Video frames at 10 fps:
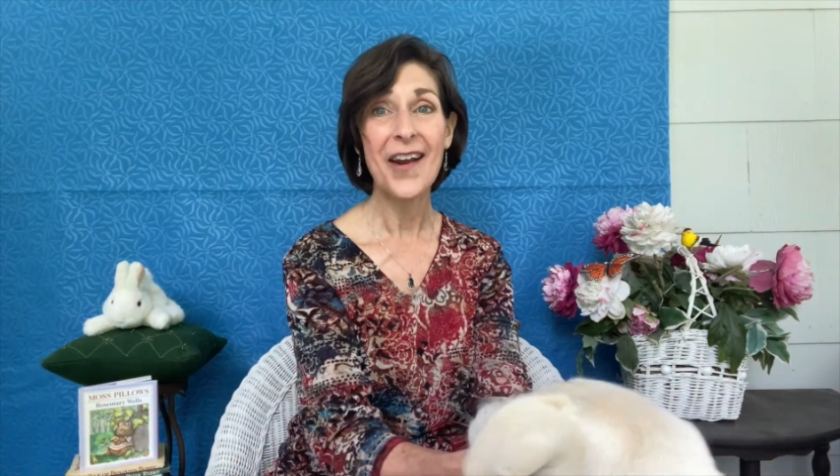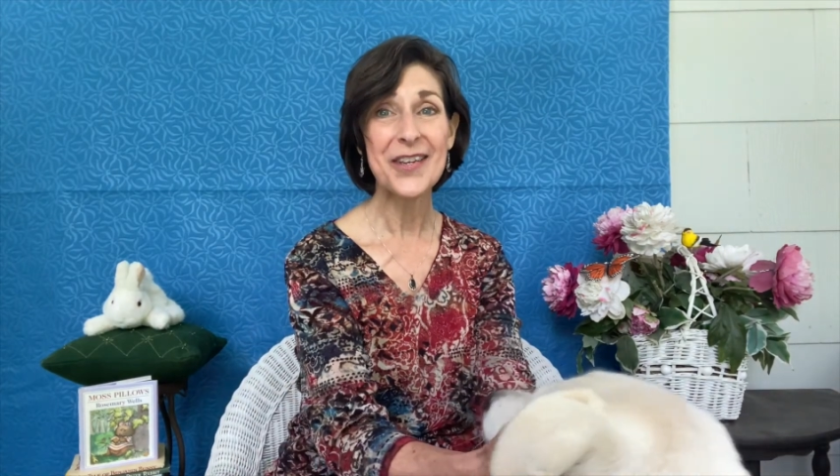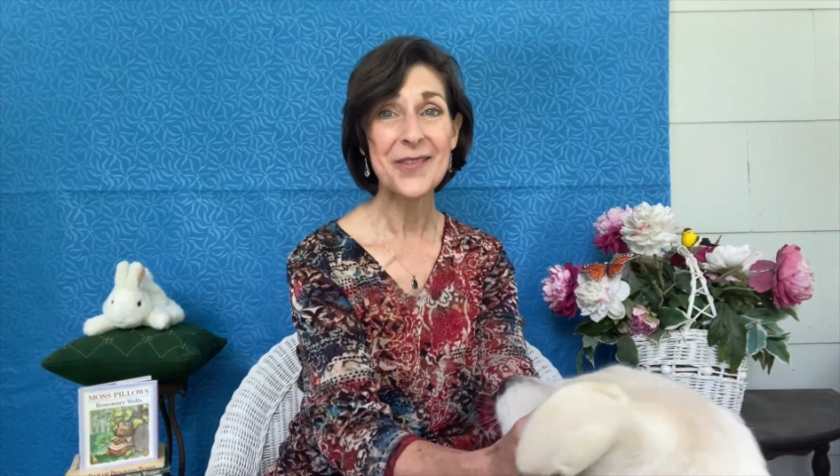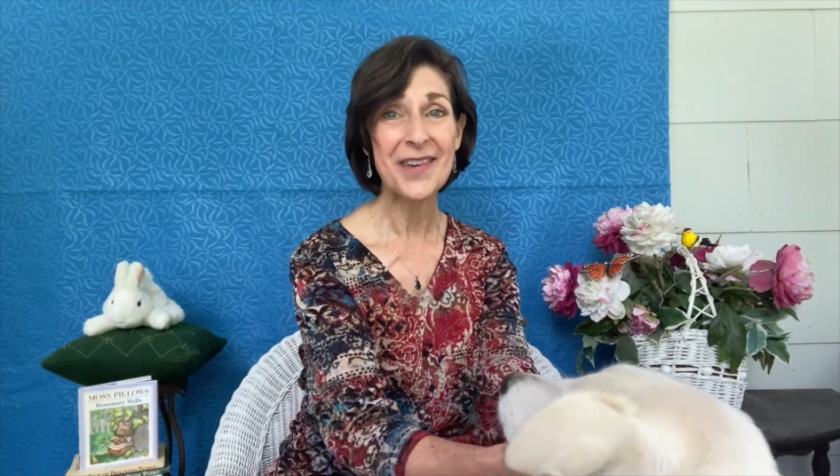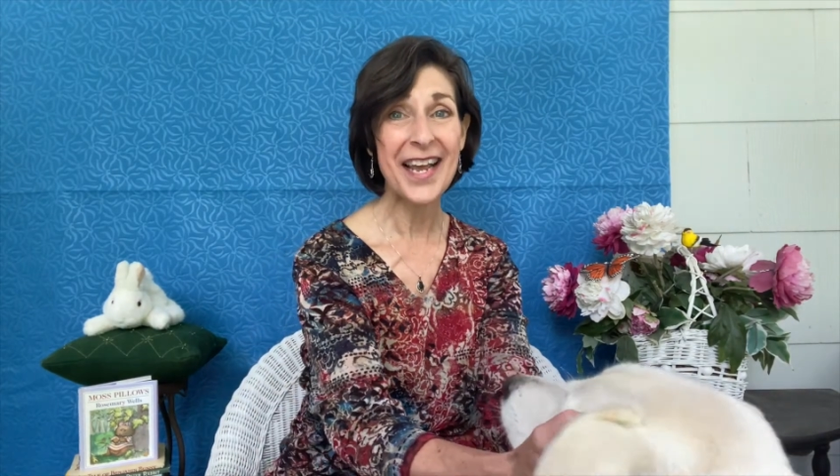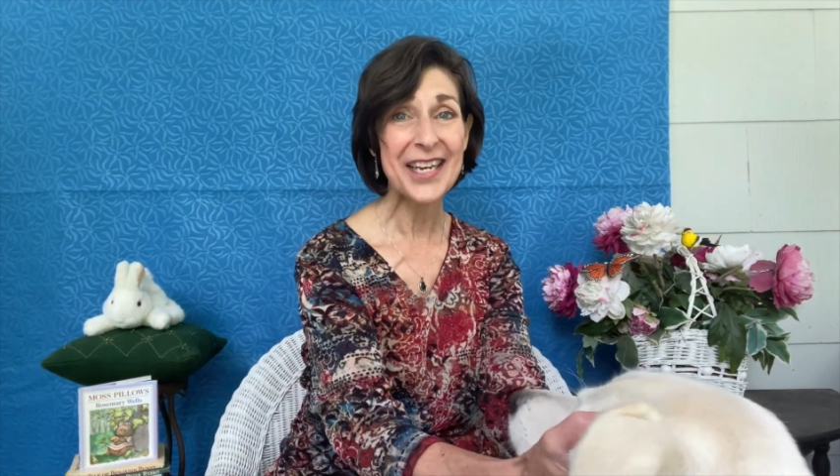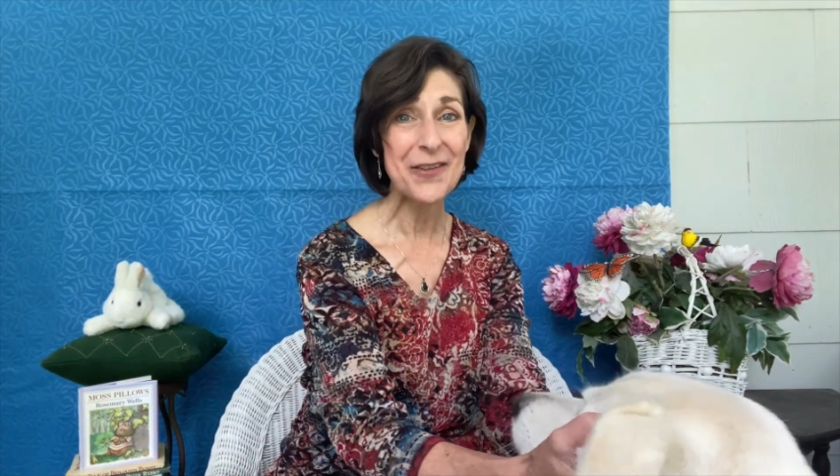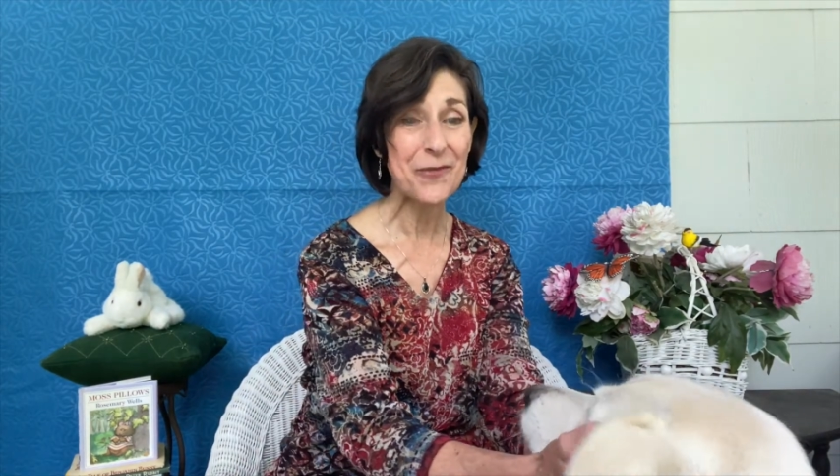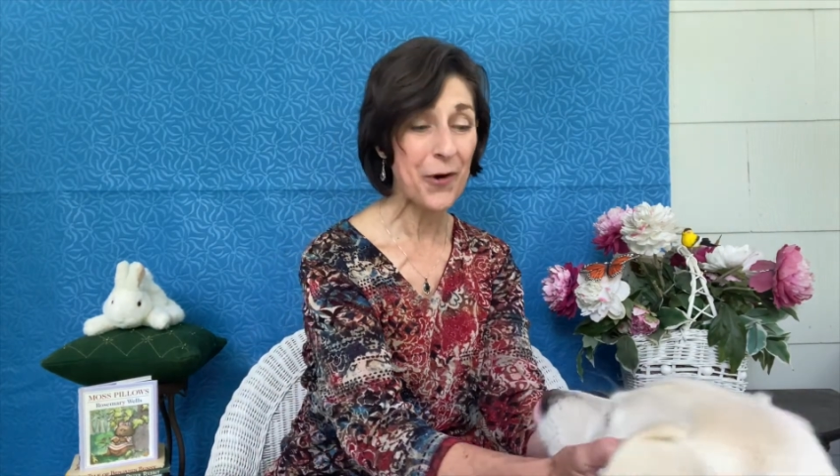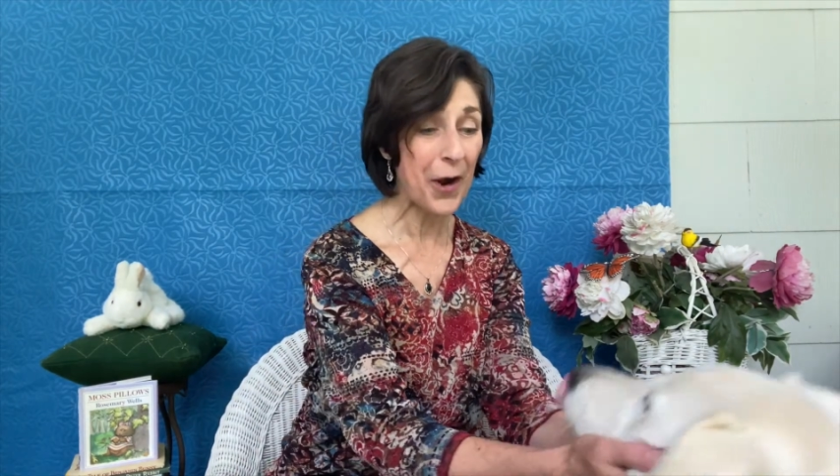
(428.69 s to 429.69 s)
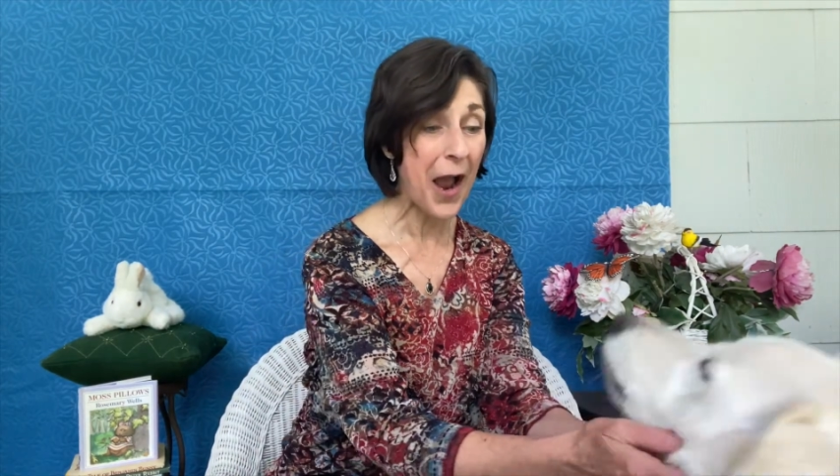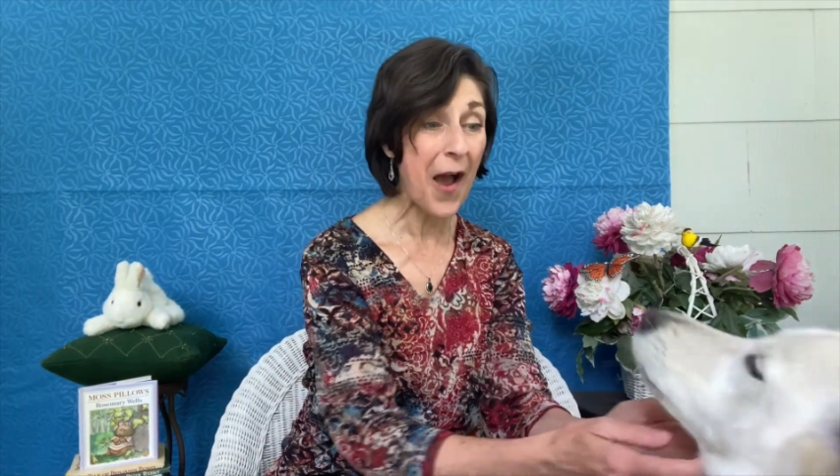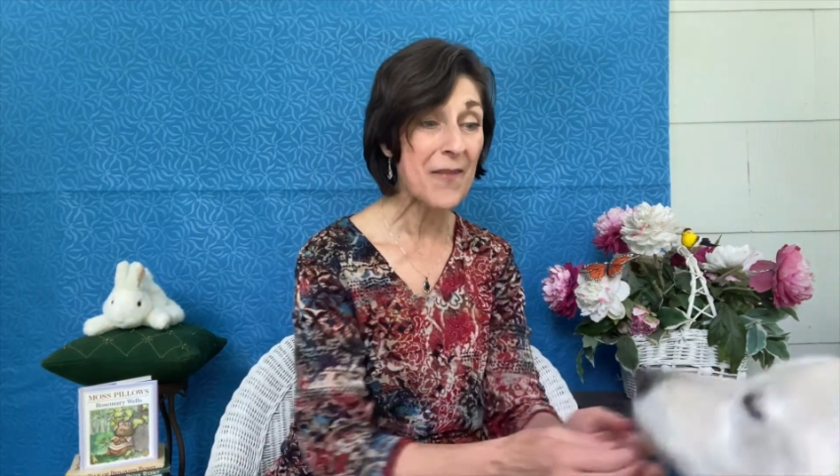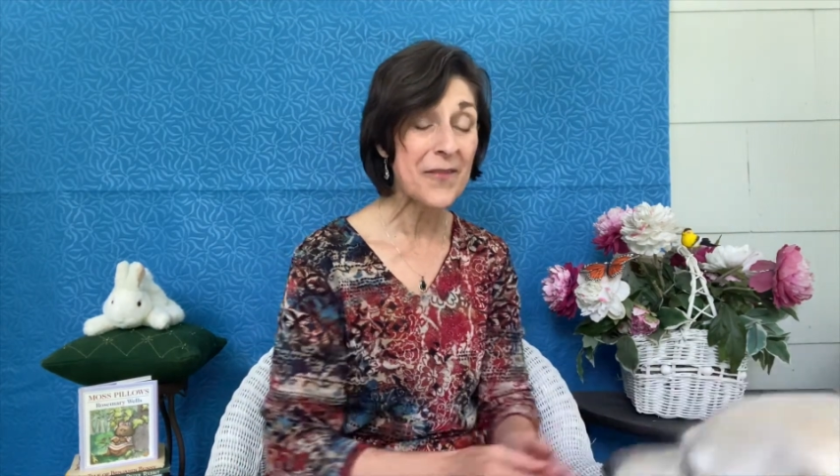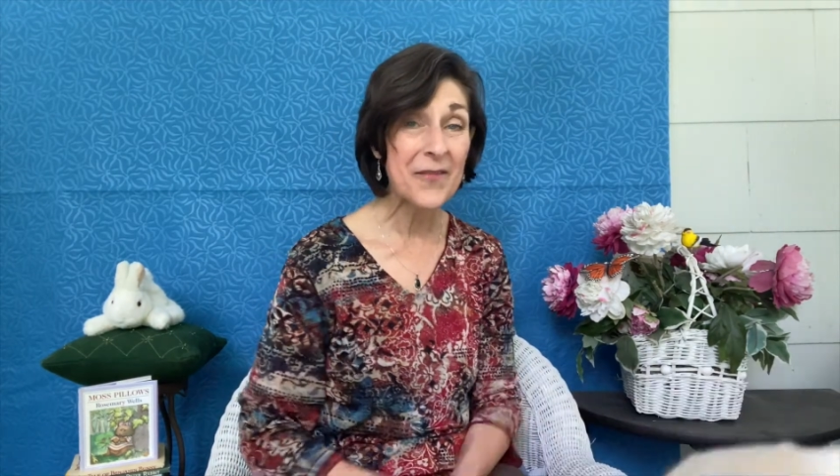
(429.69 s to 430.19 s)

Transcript: you ready for a